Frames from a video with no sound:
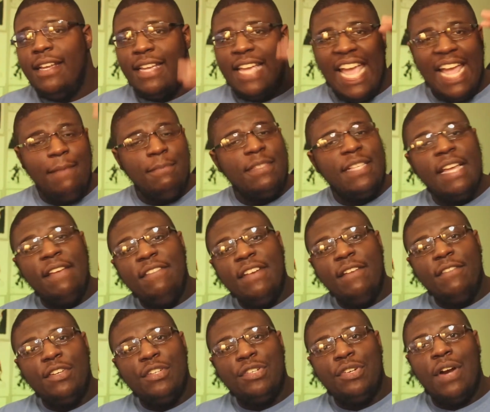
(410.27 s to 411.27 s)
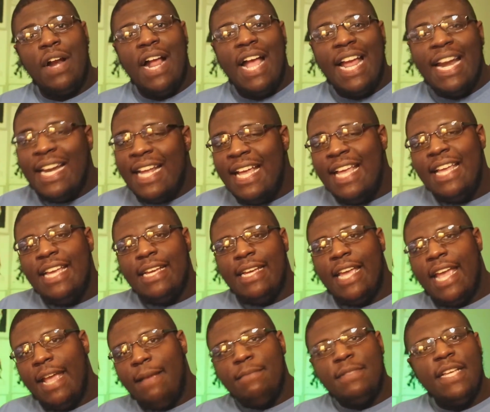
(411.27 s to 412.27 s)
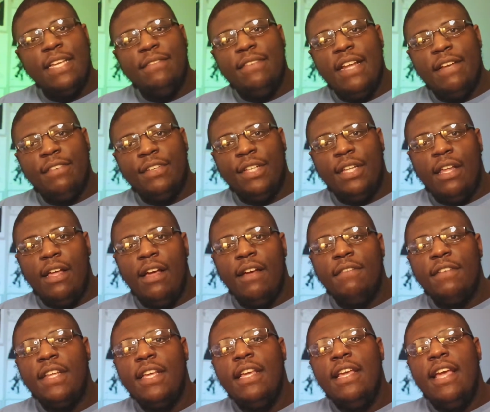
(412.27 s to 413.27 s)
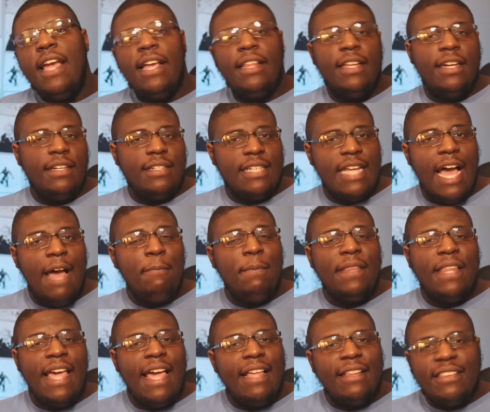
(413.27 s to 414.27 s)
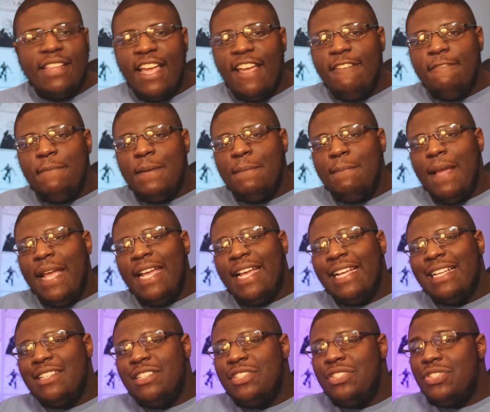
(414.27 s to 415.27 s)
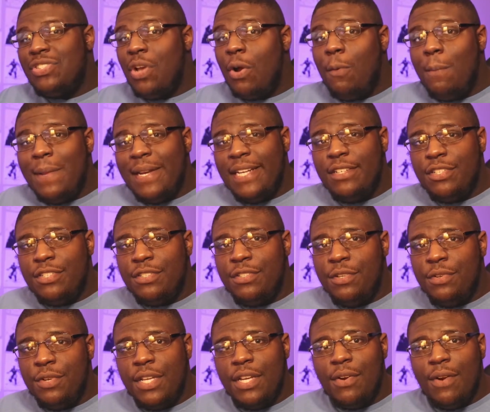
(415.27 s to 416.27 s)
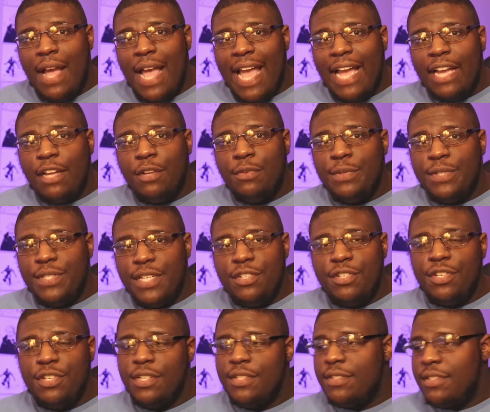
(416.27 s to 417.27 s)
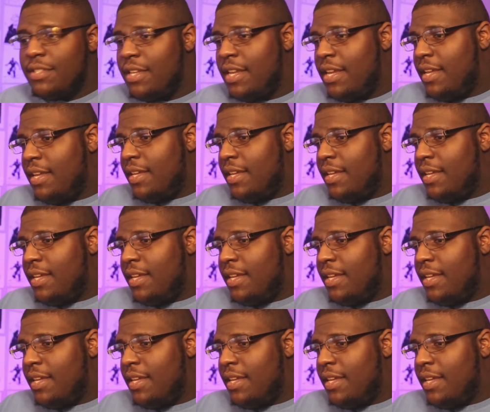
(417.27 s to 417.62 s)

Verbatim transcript: games they've never tried, games they've never loved, and then on top of that, they've been making so many studio acquisitions.